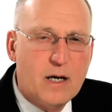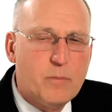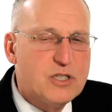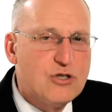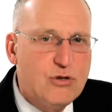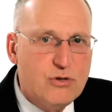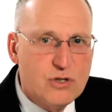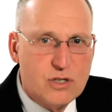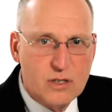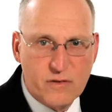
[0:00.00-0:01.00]
but
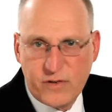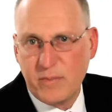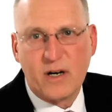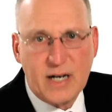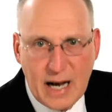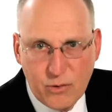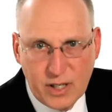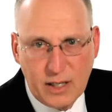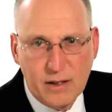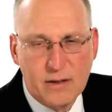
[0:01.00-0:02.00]
students from their
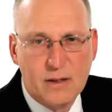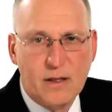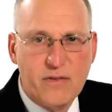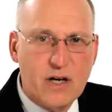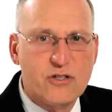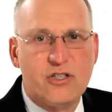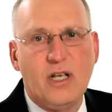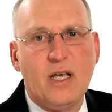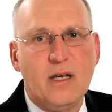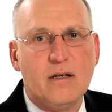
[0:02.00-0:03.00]
county, their
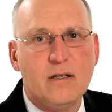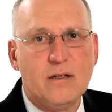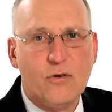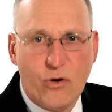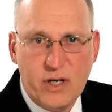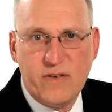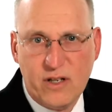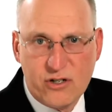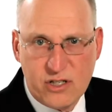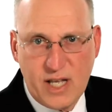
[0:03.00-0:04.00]
city, or even
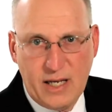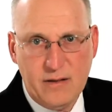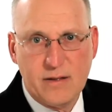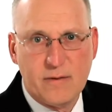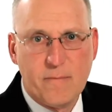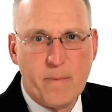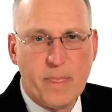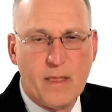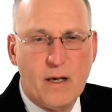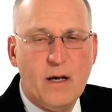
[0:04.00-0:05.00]
their state.
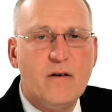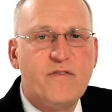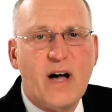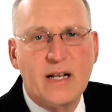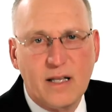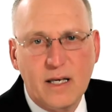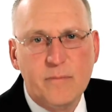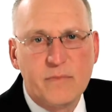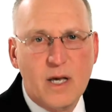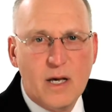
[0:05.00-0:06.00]
Finally,
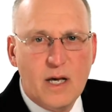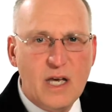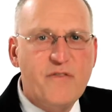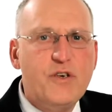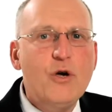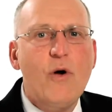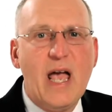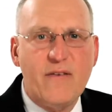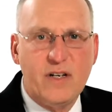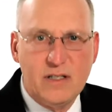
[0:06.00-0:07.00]
if you
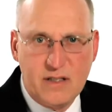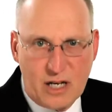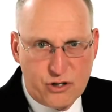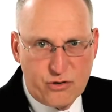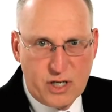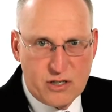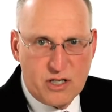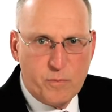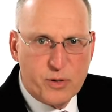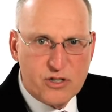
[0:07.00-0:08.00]
have an industrious
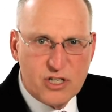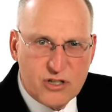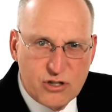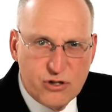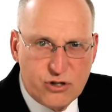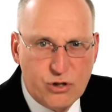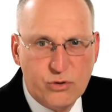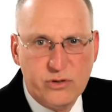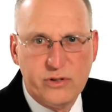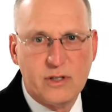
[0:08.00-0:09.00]
and persistent
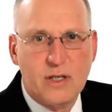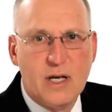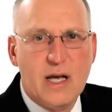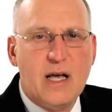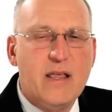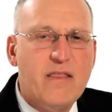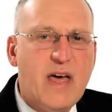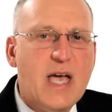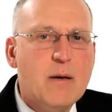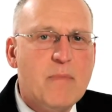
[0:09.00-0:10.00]
student,
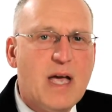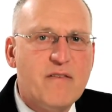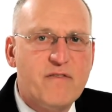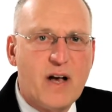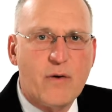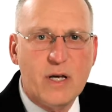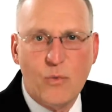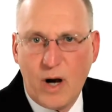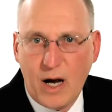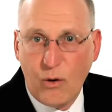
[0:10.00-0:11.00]
they may very
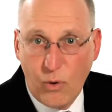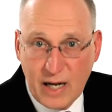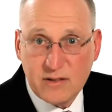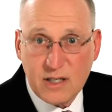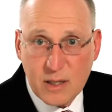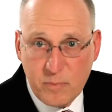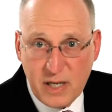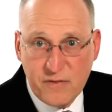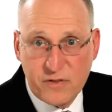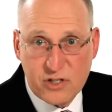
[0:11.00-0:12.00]
well want to
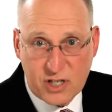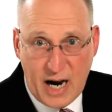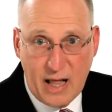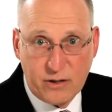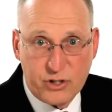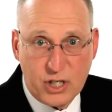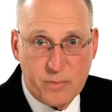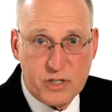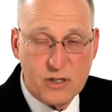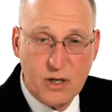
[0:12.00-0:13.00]
compete for
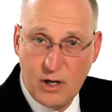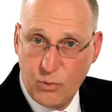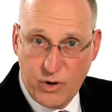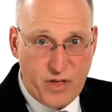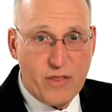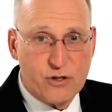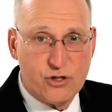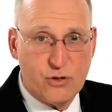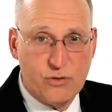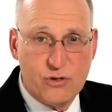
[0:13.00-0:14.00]
scholarships with other
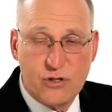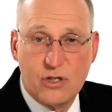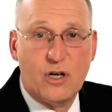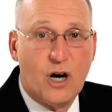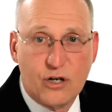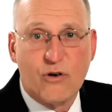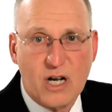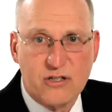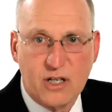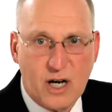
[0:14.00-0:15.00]
students
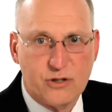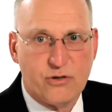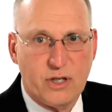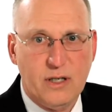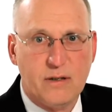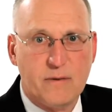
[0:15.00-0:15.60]
across the country.